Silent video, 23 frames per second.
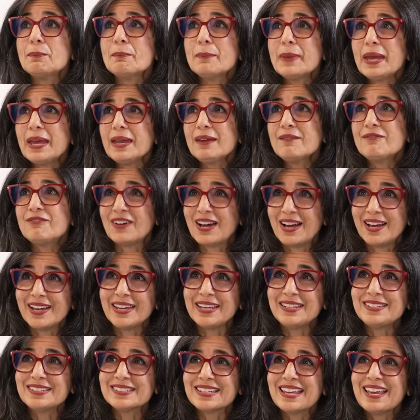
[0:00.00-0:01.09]
may
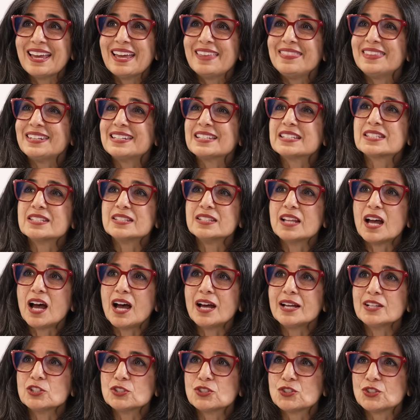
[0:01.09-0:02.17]
find that it's
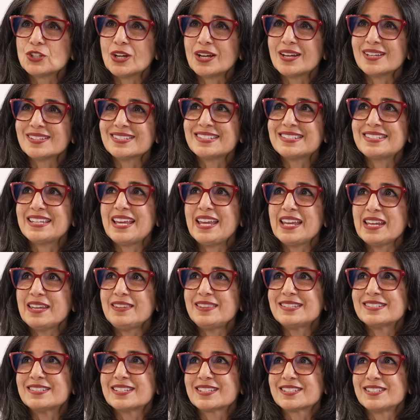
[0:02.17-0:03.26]
not just taking
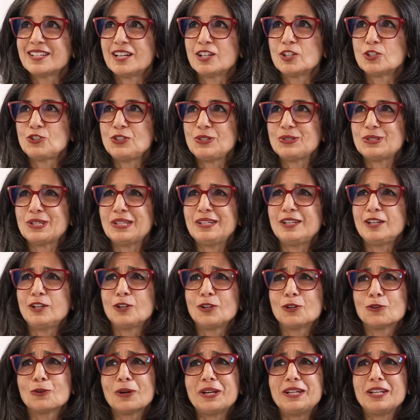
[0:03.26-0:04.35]
these technologies and
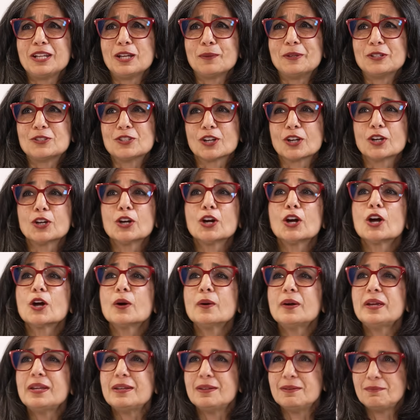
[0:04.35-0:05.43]
integrating them into
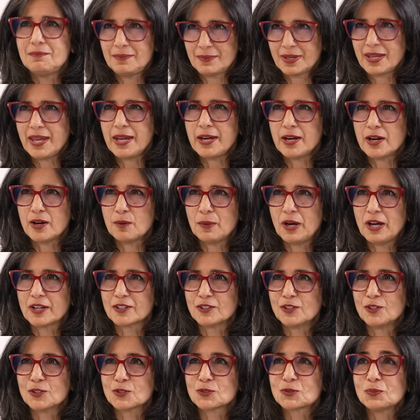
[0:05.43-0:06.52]
current care
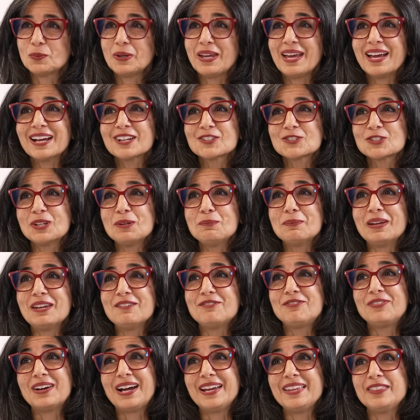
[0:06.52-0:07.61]
models, we actually may
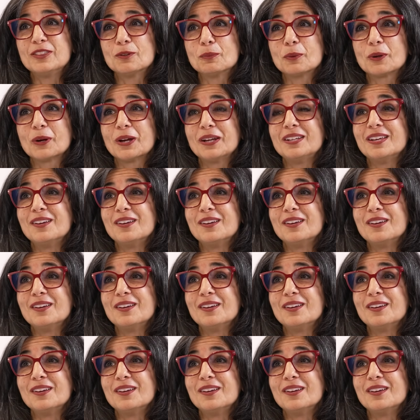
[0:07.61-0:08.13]
find that we're going